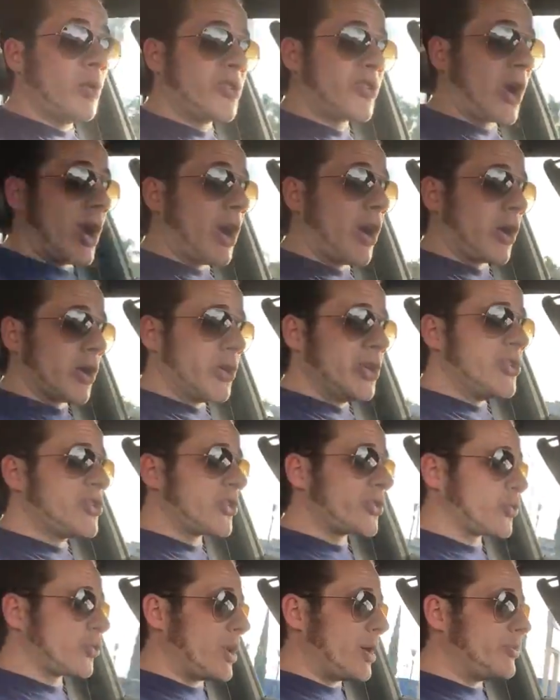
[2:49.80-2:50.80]
which I already
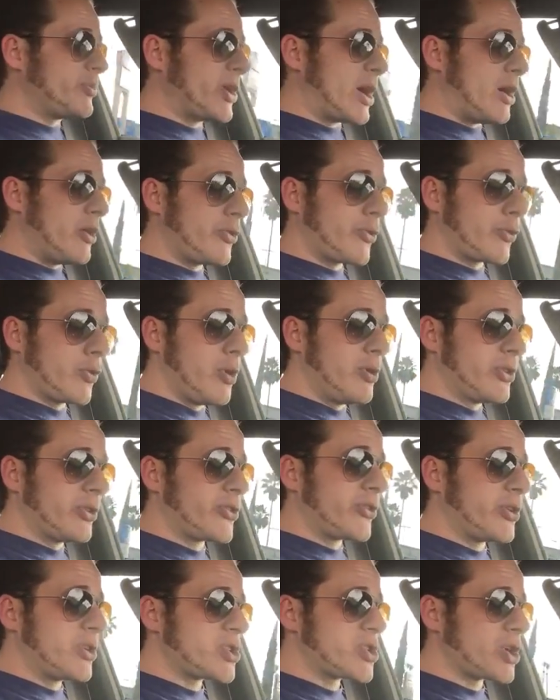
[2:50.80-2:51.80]
just repped out, throw on the
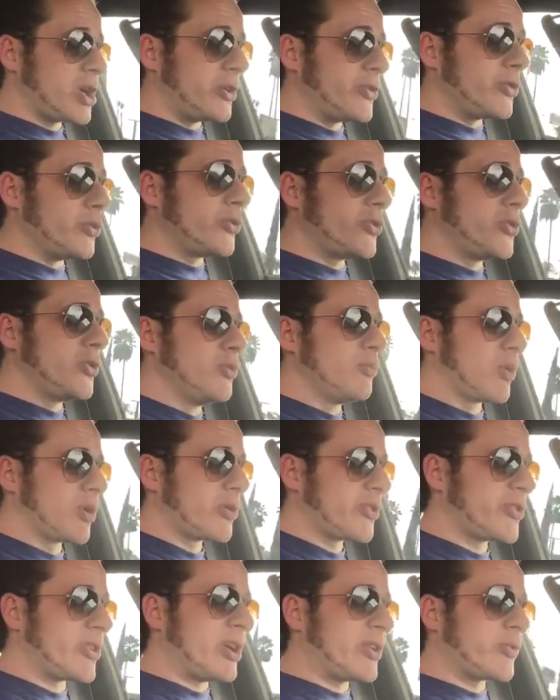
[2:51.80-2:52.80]
slingshot, do 2 more
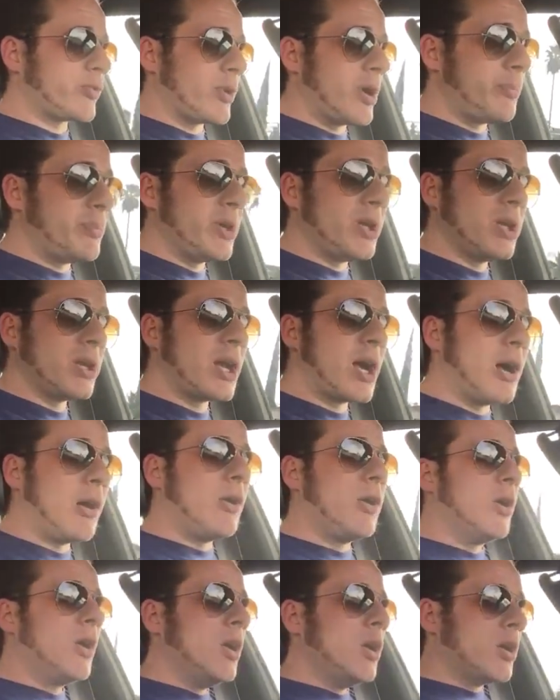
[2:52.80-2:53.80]
sets, repping it
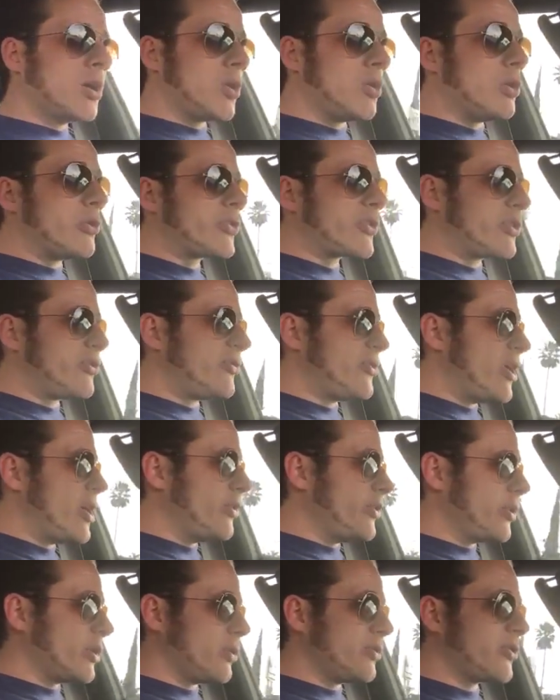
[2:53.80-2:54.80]
out close to
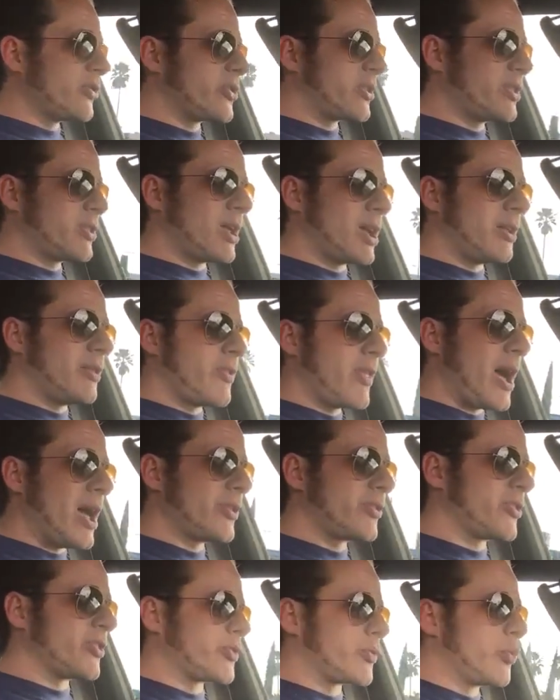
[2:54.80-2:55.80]
failure, and just
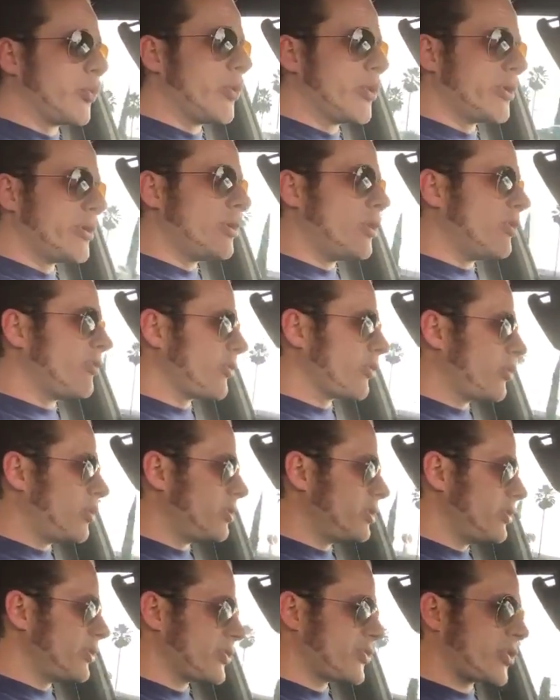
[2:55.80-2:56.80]
that's just really
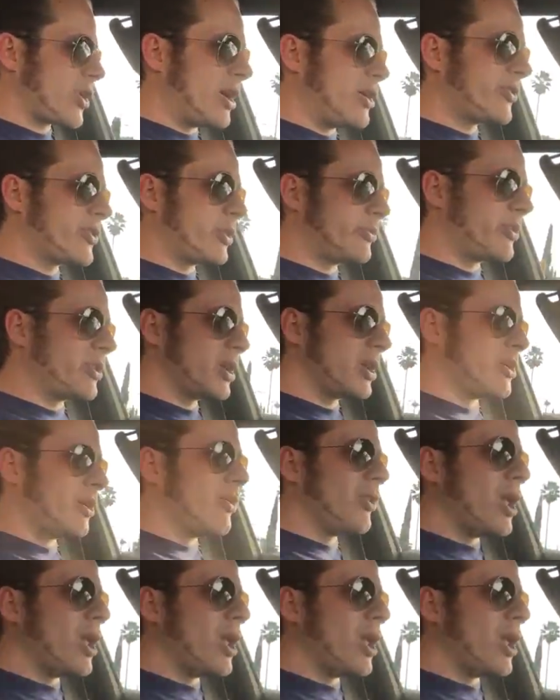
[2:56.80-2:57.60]
overloading the triceps and getting a